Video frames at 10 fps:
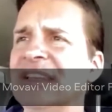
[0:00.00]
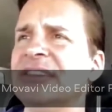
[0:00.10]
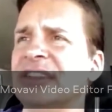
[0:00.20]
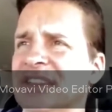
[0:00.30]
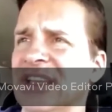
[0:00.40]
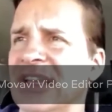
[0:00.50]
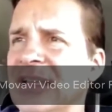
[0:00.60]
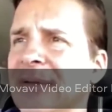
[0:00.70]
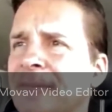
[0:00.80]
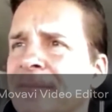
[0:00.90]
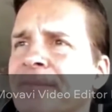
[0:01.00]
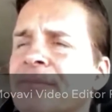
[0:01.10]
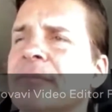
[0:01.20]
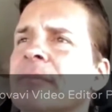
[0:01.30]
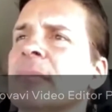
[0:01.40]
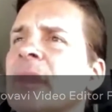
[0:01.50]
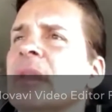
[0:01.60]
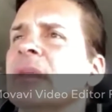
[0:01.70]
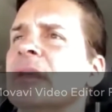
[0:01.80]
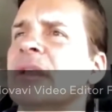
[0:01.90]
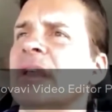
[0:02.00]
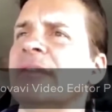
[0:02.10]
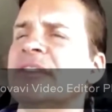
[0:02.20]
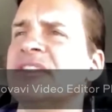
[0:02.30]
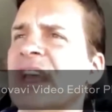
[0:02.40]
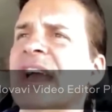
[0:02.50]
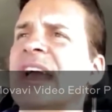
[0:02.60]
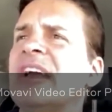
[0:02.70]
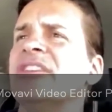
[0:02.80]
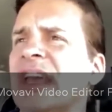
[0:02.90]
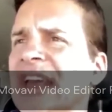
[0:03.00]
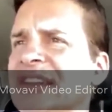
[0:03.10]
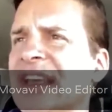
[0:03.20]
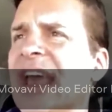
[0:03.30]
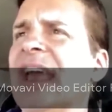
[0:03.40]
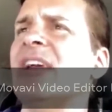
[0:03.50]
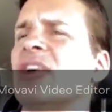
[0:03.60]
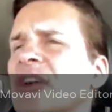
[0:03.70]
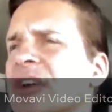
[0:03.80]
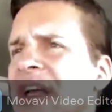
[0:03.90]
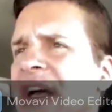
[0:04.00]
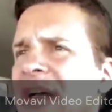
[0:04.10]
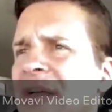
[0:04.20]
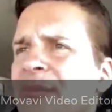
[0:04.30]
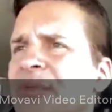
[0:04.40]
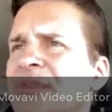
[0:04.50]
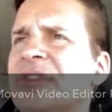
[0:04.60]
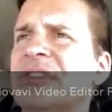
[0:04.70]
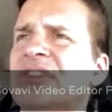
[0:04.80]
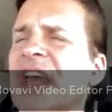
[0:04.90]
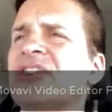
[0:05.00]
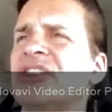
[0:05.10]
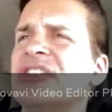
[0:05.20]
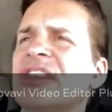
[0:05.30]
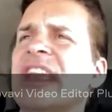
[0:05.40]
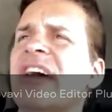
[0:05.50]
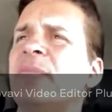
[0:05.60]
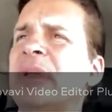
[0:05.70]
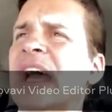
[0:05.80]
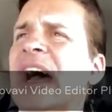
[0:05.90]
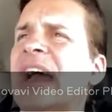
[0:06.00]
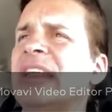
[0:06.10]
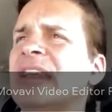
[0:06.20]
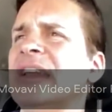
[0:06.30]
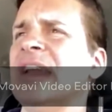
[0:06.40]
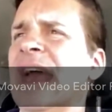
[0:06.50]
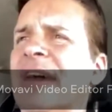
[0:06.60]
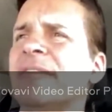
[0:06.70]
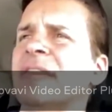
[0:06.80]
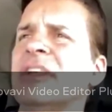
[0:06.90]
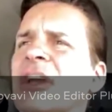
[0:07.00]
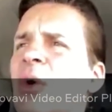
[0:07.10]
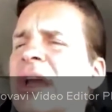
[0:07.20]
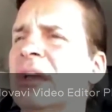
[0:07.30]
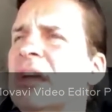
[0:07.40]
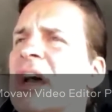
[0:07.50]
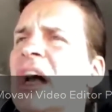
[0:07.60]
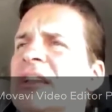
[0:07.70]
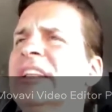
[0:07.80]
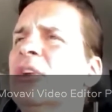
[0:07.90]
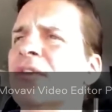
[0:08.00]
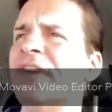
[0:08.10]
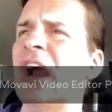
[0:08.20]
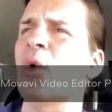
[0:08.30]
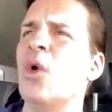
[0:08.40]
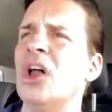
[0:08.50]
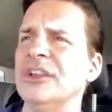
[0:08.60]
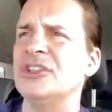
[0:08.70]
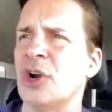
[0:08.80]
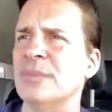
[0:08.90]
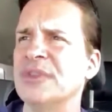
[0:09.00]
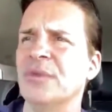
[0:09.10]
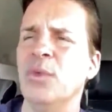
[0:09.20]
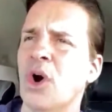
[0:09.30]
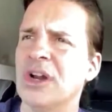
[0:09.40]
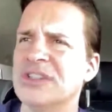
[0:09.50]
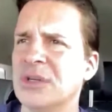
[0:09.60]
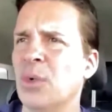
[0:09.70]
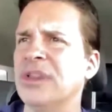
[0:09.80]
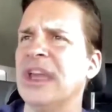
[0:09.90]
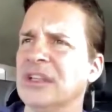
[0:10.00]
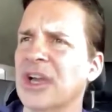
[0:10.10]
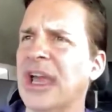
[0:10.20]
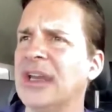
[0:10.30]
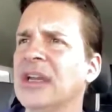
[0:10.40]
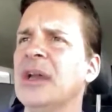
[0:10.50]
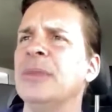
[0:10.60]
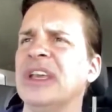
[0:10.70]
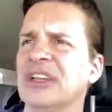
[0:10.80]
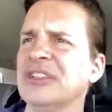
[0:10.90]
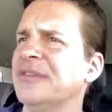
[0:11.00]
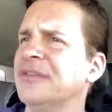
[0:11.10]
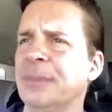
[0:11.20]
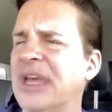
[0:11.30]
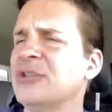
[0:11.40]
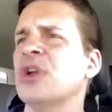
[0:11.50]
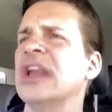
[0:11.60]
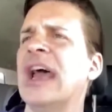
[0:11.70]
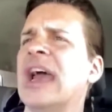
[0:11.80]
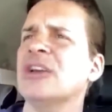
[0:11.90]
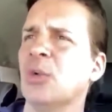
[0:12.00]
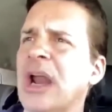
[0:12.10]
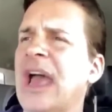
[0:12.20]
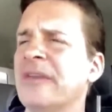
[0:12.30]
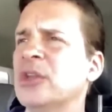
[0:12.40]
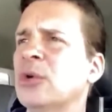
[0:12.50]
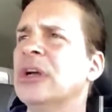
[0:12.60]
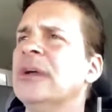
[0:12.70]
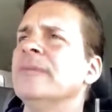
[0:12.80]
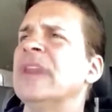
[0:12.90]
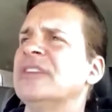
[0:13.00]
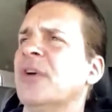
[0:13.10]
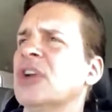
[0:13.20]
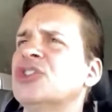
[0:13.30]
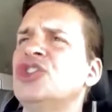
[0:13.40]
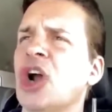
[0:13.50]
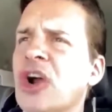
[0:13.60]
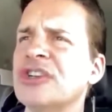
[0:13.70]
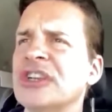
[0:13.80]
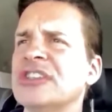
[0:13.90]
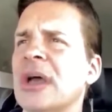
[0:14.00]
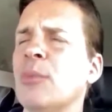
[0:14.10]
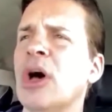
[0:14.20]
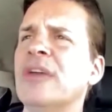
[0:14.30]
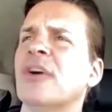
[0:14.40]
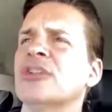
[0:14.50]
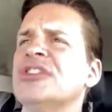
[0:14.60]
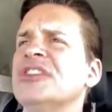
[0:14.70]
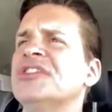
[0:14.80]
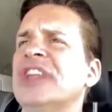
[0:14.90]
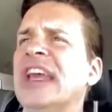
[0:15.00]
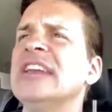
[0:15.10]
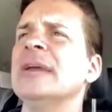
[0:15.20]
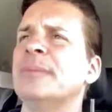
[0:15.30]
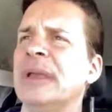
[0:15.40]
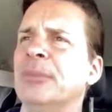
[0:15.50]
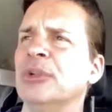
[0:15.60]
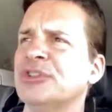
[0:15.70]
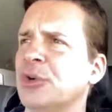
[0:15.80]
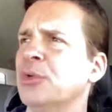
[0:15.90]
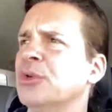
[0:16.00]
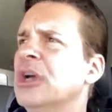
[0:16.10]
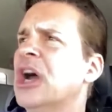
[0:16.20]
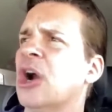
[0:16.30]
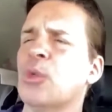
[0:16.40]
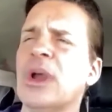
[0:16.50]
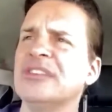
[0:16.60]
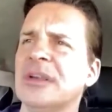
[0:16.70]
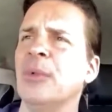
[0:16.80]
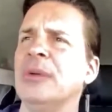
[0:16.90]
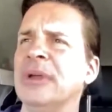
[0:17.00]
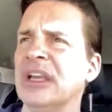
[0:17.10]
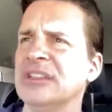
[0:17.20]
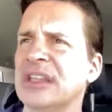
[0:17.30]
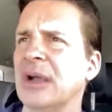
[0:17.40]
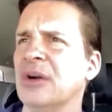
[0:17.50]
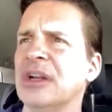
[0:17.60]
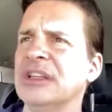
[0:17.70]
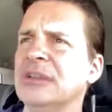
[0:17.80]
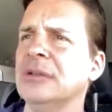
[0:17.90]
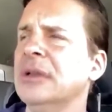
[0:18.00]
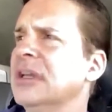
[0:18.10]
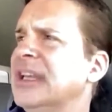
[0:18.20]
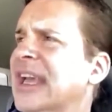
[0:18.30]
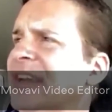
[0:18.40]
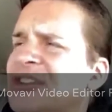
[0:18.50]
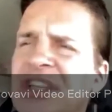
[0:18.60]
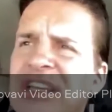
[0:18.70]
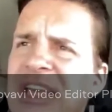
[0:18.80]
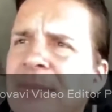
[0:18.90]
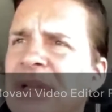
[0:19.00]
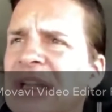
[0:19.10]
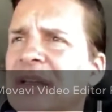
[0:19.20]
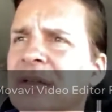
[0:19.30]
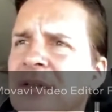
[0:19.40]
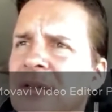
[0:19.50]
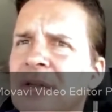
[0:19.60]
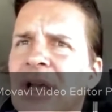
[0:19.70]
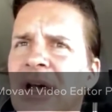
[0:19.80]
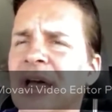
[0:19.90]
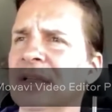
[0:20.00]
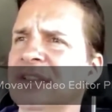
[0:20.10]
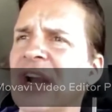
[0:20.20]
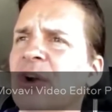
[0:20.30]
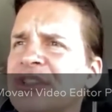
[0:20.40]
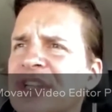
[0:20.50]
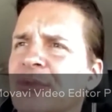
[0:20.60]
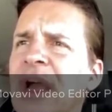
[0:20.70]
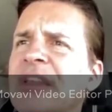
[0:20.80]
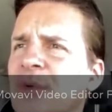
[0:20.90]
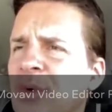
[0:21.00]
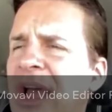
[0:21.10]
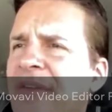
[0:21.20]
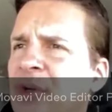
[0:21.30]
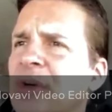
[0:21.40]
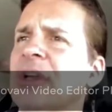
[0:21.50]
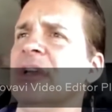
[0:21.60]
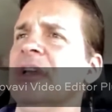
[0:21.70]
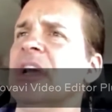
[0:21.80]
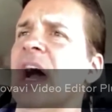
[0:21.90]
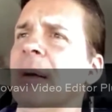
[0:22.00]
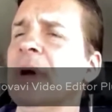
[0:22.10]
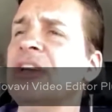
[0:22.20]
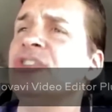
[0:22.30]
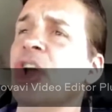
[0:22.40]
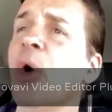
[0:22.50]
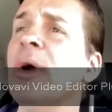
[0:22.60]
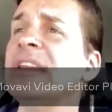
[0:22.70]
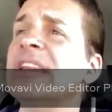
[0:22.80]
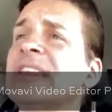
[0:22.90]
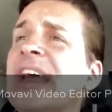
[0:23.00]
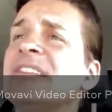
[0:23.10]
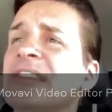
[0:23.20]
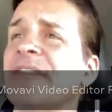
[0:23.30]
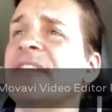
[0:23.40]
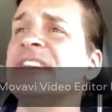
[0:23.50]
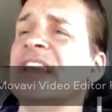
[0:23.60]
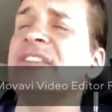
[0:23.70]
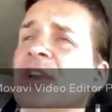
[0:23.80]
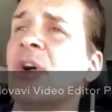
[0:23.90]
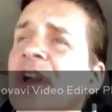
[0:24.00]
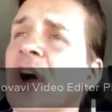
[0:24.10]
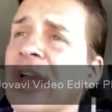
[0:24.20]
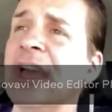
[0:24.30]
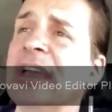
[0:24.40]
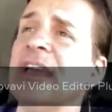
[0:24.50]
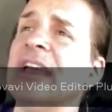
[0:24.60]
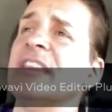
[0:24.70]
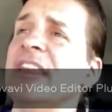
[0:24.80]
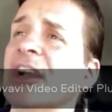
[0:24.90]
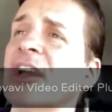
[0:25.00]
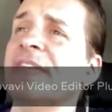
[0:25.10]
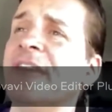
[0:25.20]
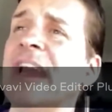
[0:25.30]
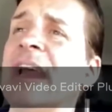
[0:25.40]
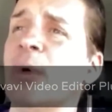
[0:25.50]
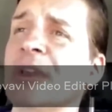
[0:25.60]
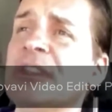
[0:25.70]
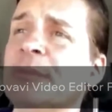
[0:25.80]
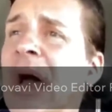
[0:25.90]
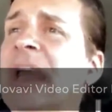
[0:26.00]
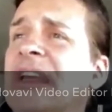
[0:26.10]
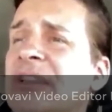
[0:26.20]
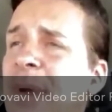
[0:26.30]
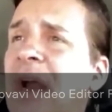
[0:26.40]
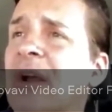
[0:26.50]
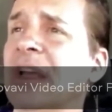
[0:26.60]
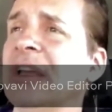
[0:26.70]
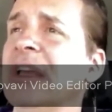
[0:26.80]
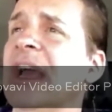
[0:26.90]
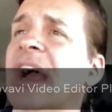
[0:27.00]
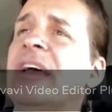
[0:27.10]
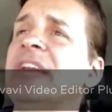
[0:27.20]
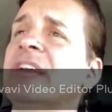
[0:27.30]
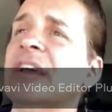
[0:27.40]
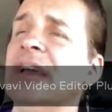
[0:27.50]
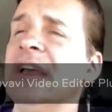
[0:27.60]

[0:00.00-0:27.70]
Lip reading: entity, if the CIA or the NSA or sections of the FBI that have, a legal firewall in terms of warrants and what they can look at because of the Patriot Act or what have you, as far as charging someone versus sending people to arrest someone because they are engaged in imminent terroristic threats or what have you. Knowing that stuff exists and going, okay, they're going to find out where this body is buried, and